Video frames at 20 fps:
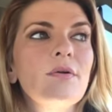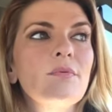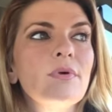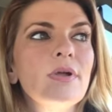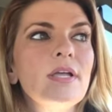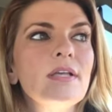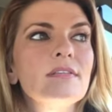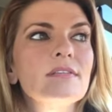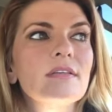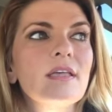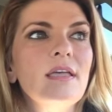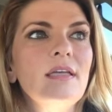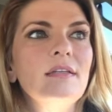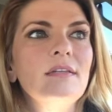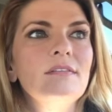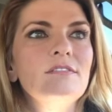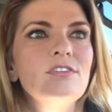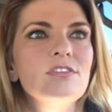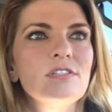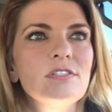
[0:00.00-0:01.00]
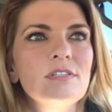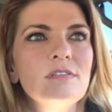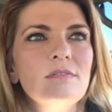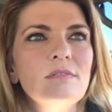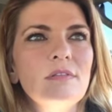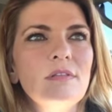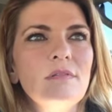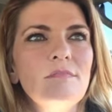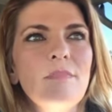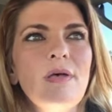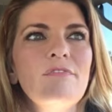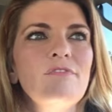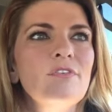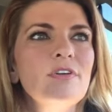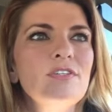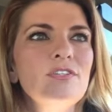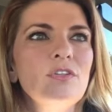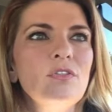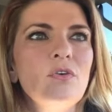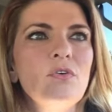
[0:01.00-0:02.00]
risk. And just my
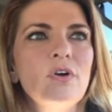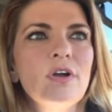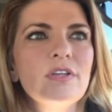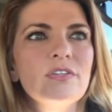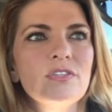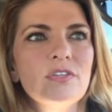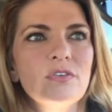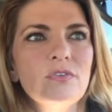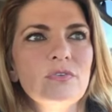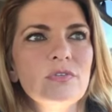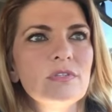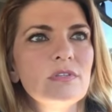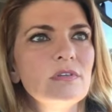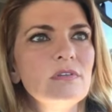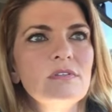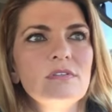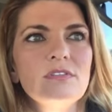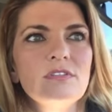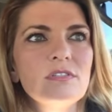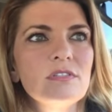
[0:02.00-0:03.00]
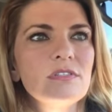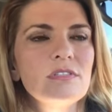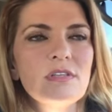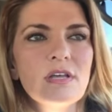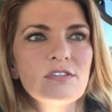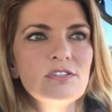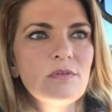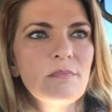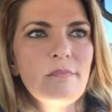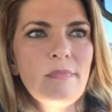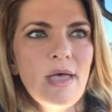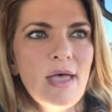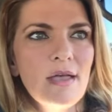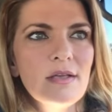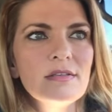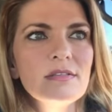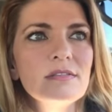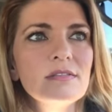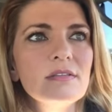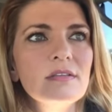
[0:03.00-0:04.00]
friend Dolores, who's just such a
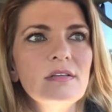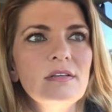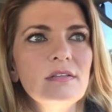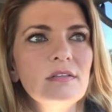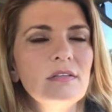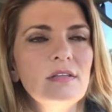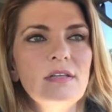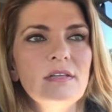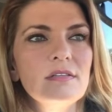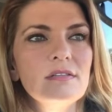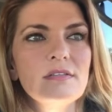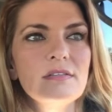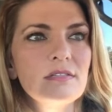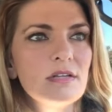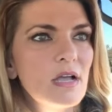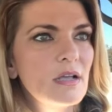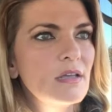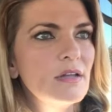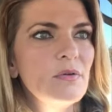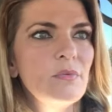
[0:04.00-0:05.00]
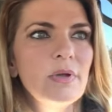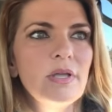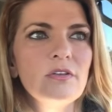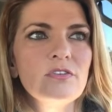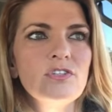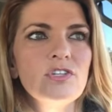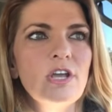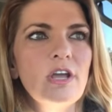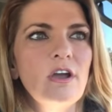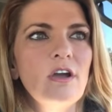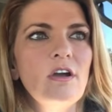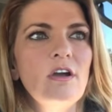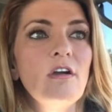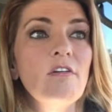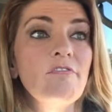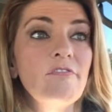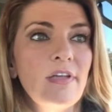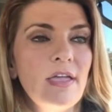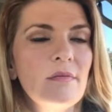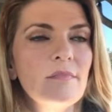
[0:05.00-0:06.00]
mess, stuck in a wheelchair.
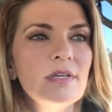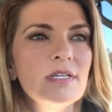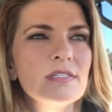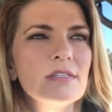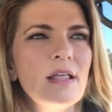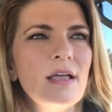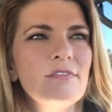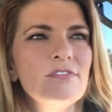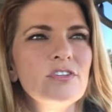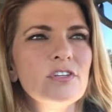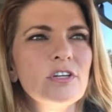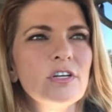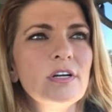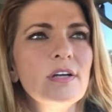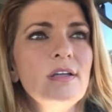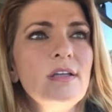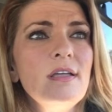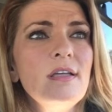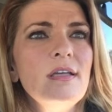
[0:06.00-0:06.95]
Her family's left her.